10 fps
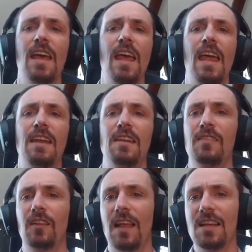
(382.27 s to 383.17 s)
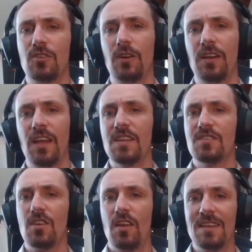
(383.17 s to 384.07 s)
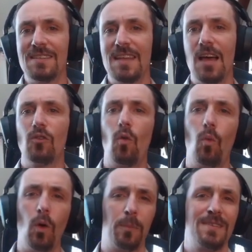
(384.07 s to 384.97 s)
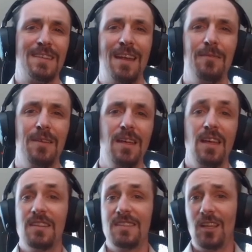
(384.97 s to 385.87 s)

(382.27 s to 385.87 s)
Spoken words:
and in the last 30 days is down 1%.